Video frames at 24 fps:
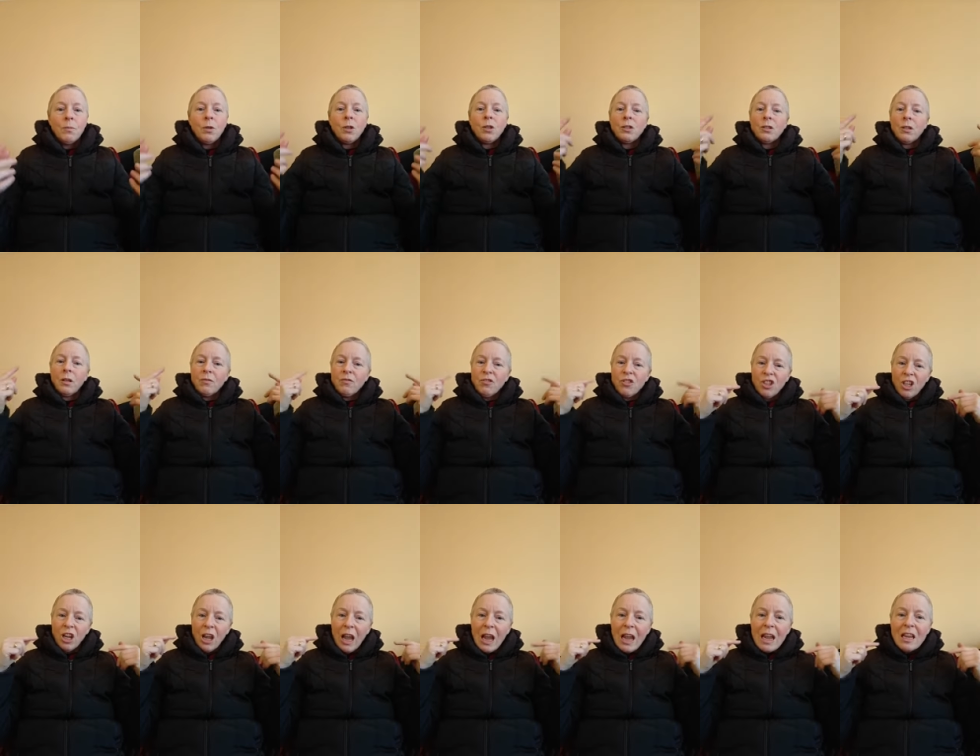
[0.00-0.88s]
because I've
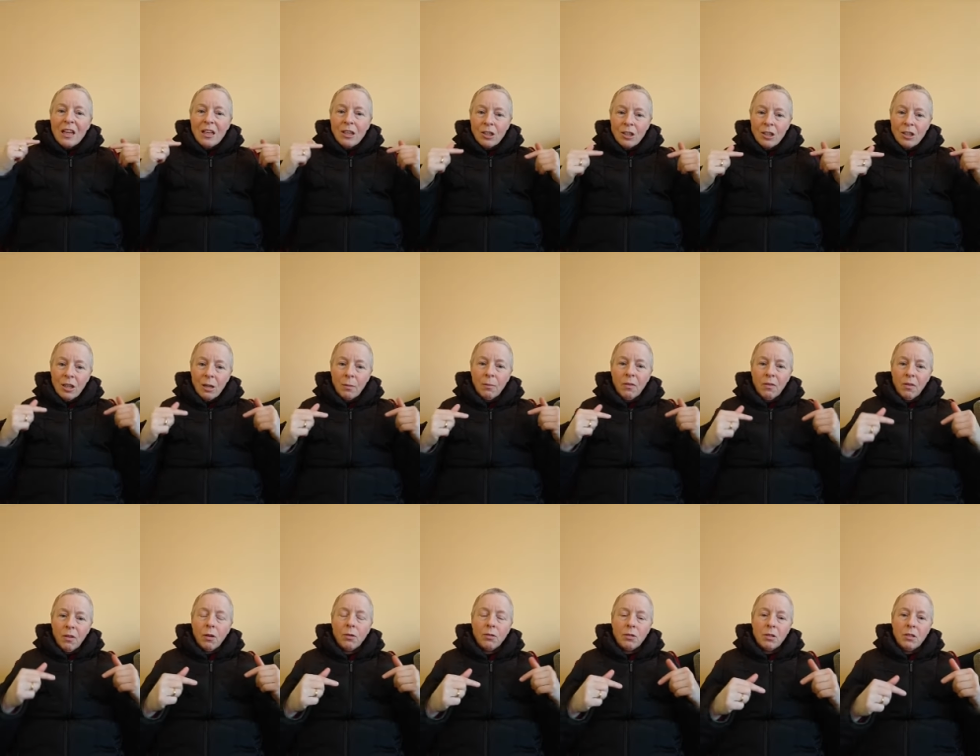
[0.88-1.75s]
changed some
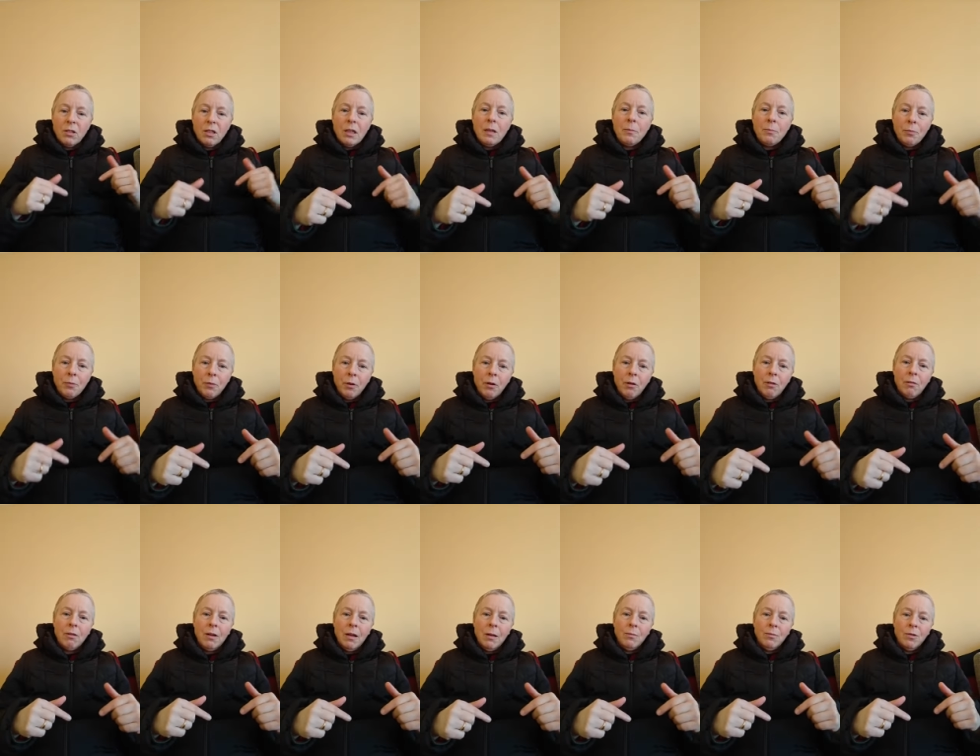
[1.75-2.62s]
of those deep
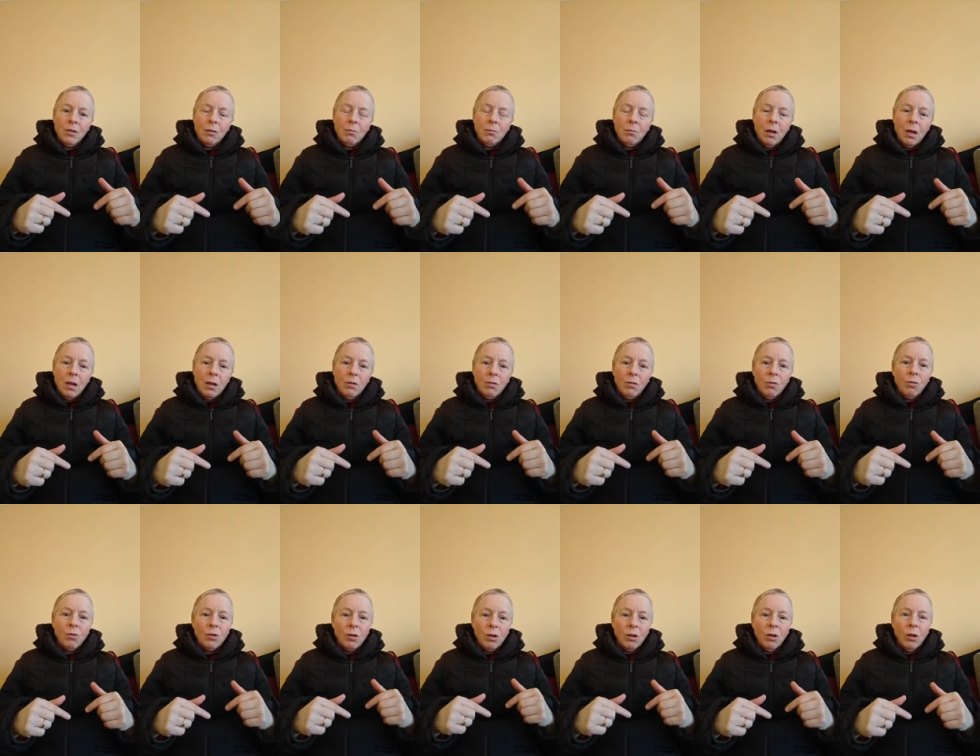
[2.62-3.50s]
programs in my
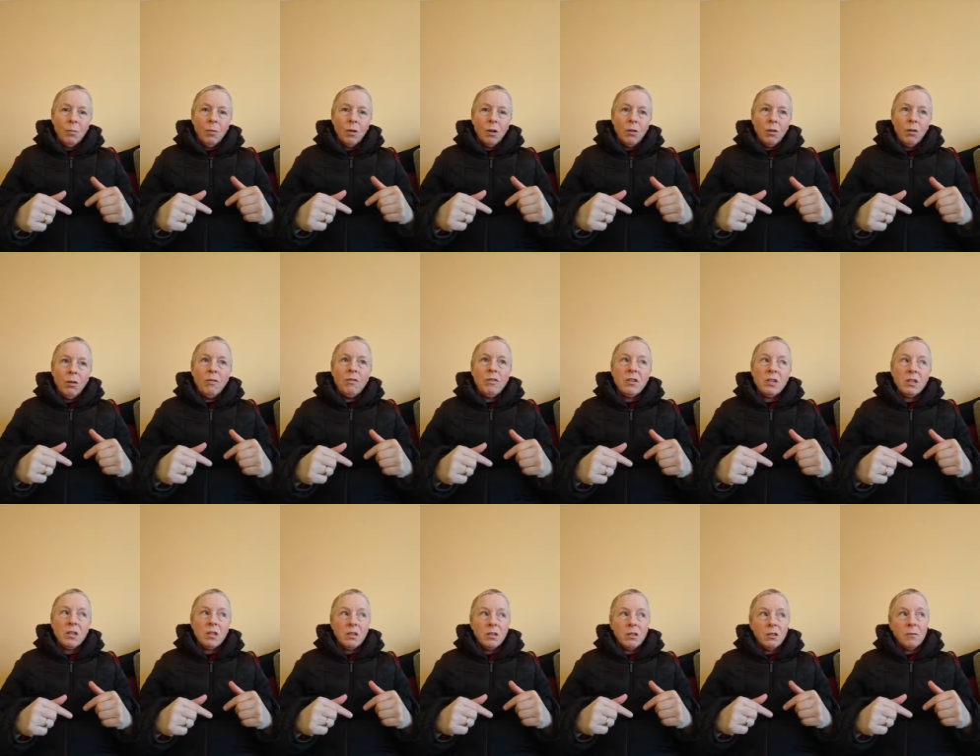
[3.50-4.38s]
autonomic
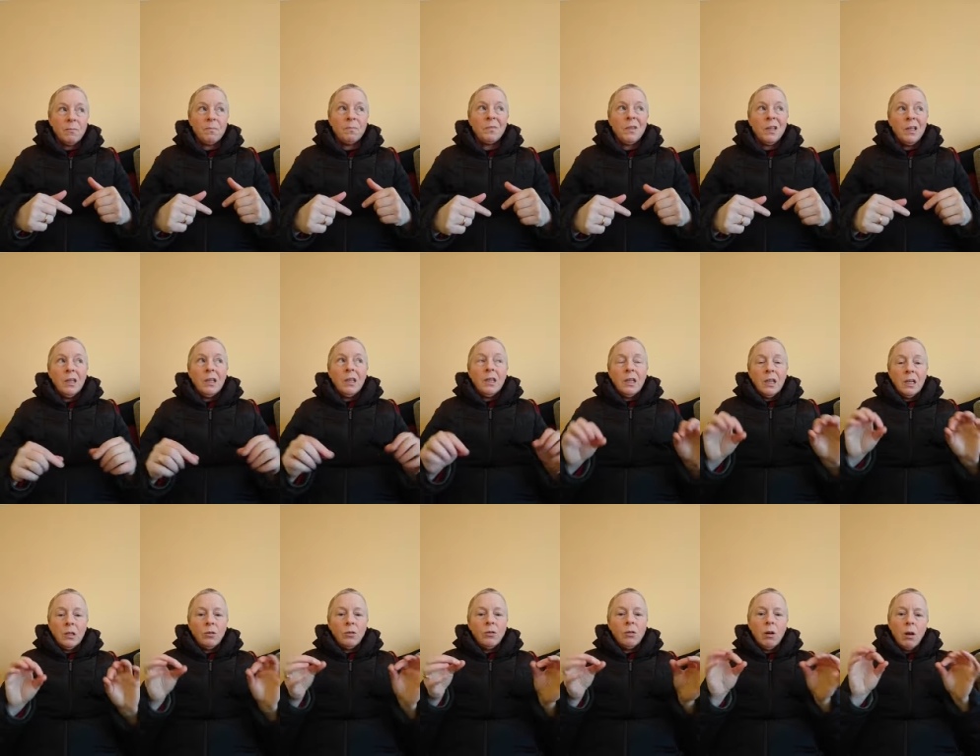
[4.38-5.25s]
nervous system.
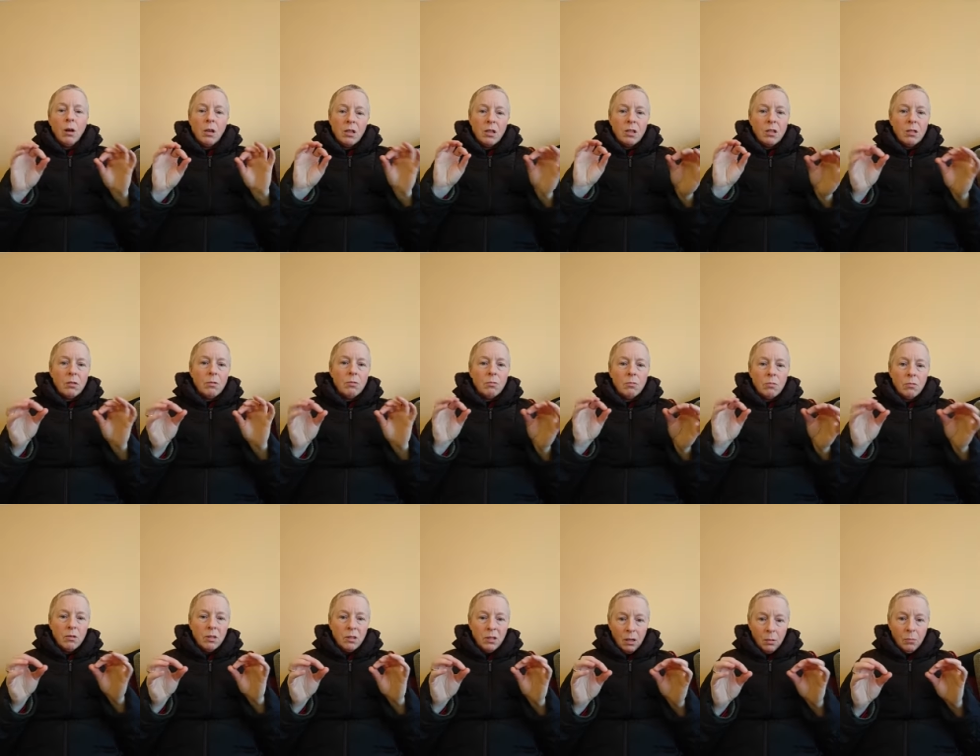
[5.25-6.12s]
And although I still
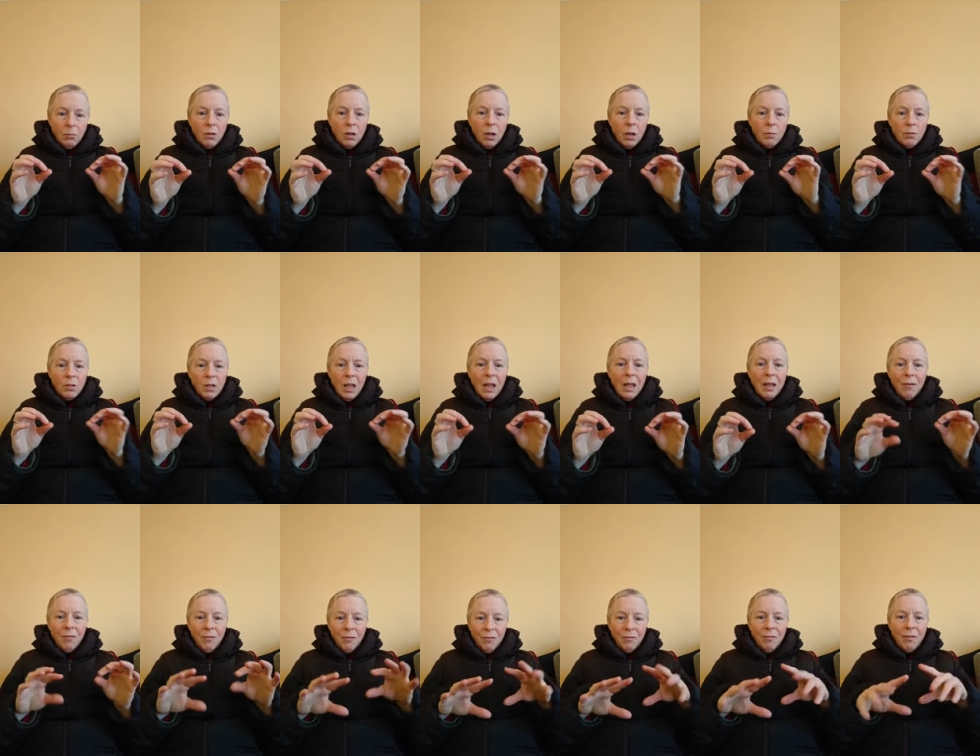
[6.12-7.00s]
sometimes
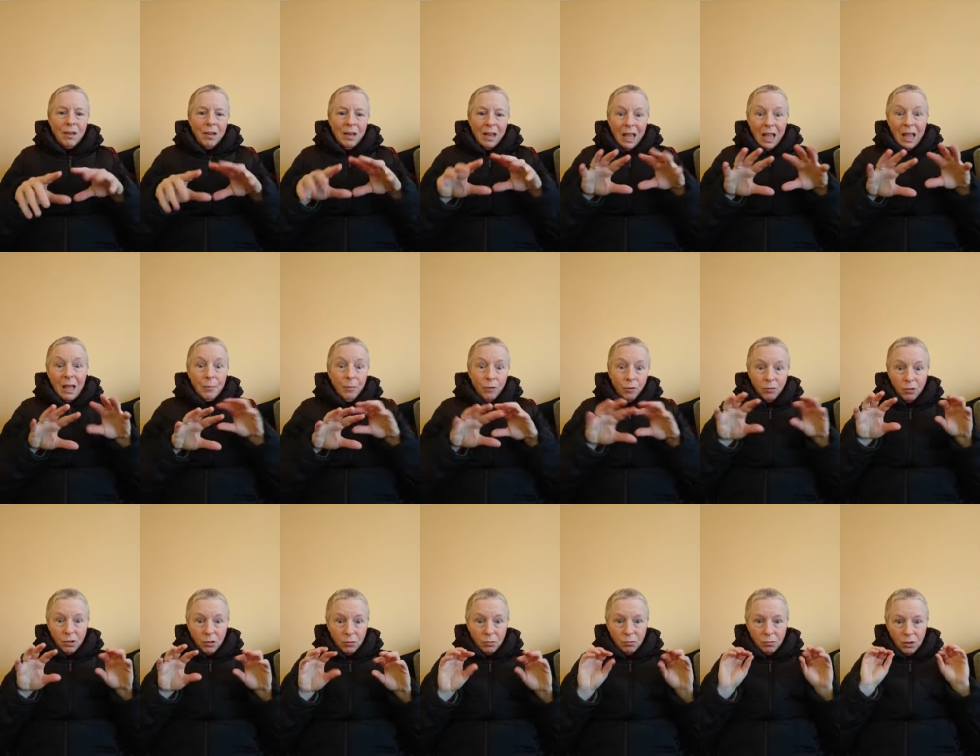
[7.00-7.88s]
have an
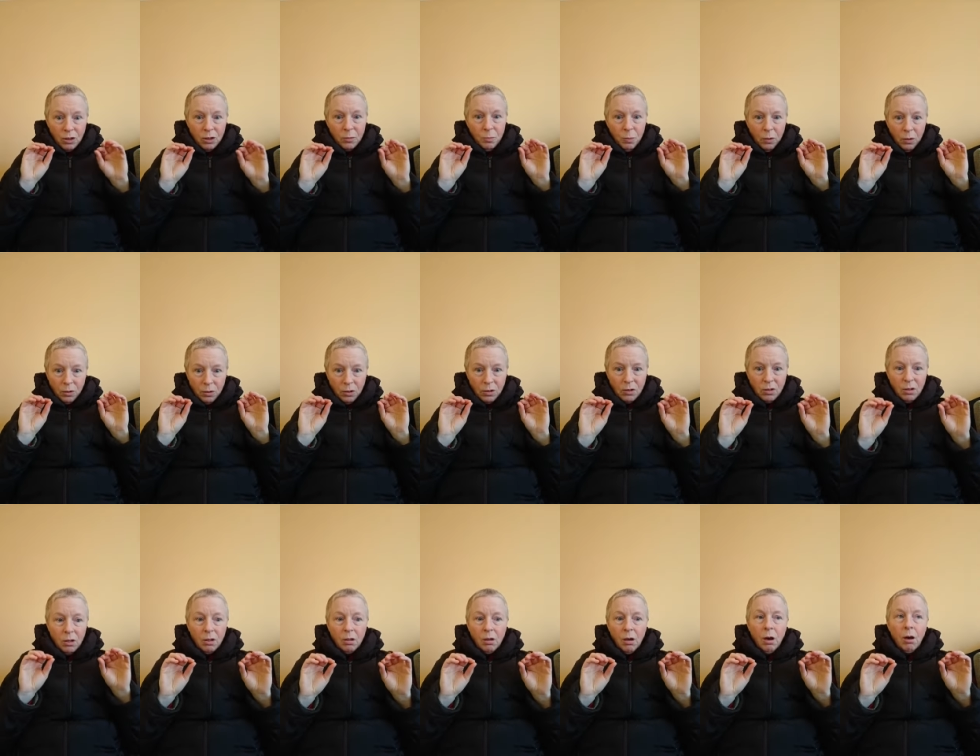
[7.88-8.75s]
aberrant response
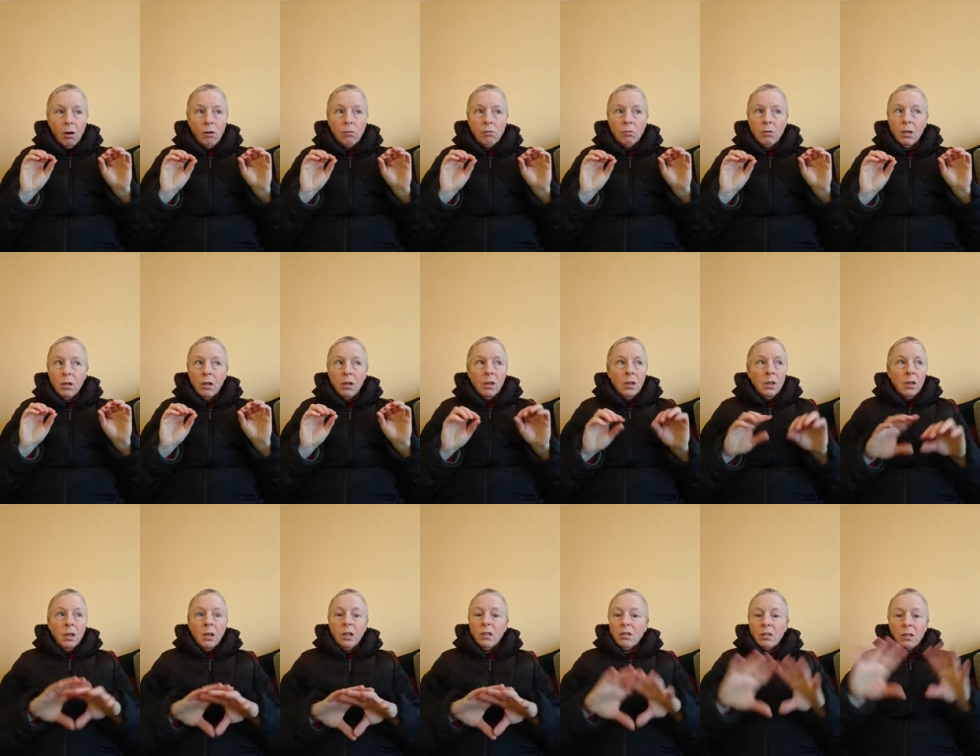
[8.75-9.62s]
to the cold,
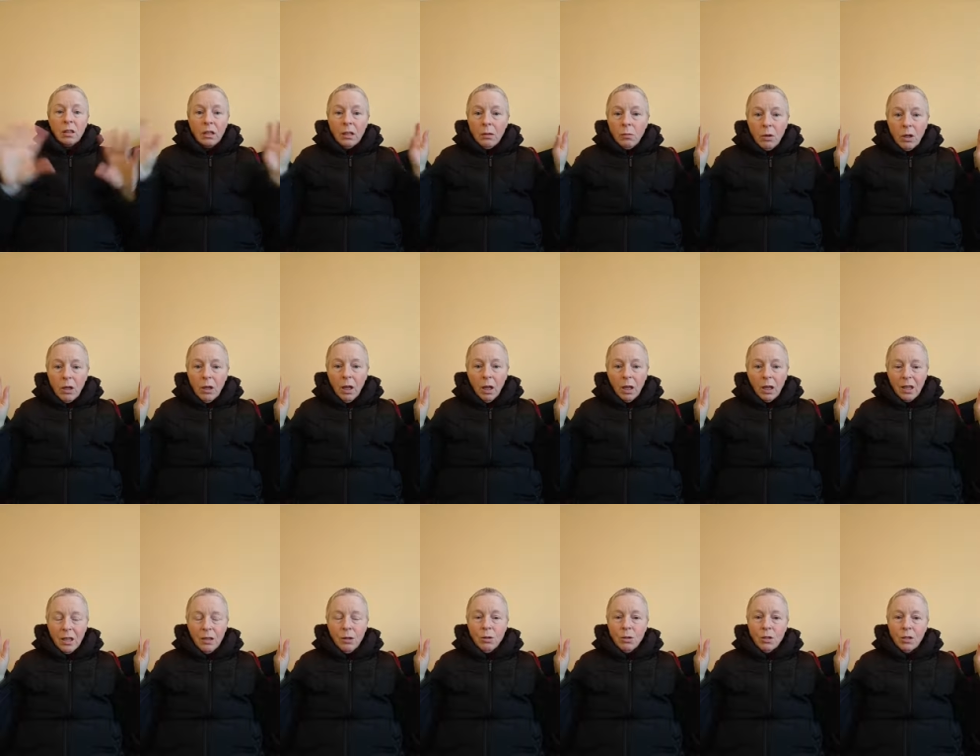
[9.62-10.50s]
it isn't anywhere
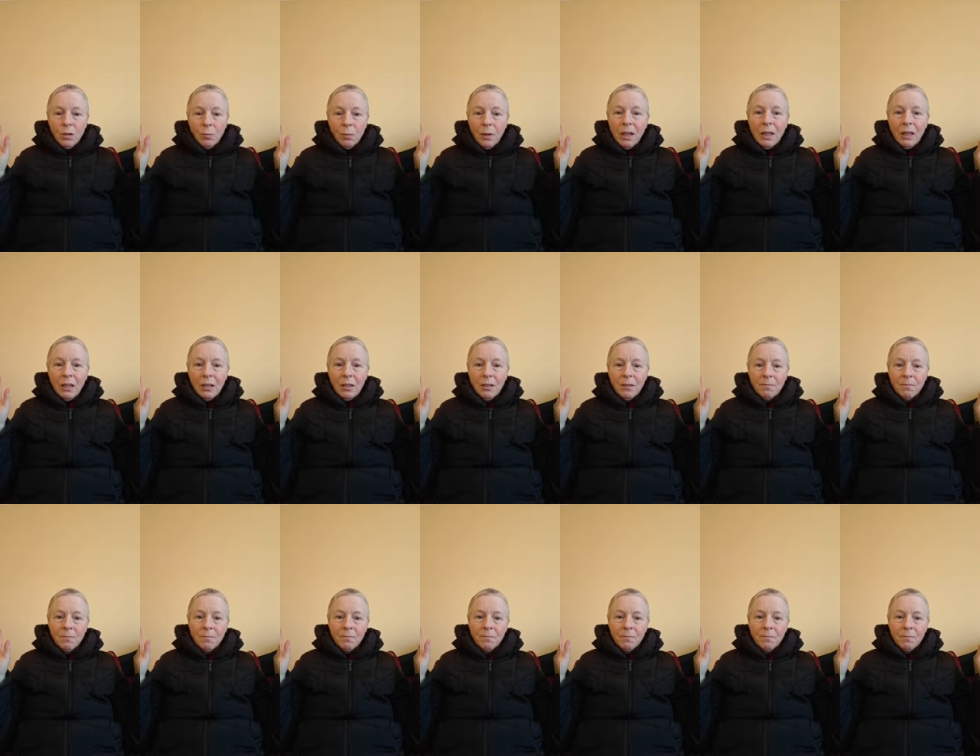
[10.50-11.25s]
like it used to be.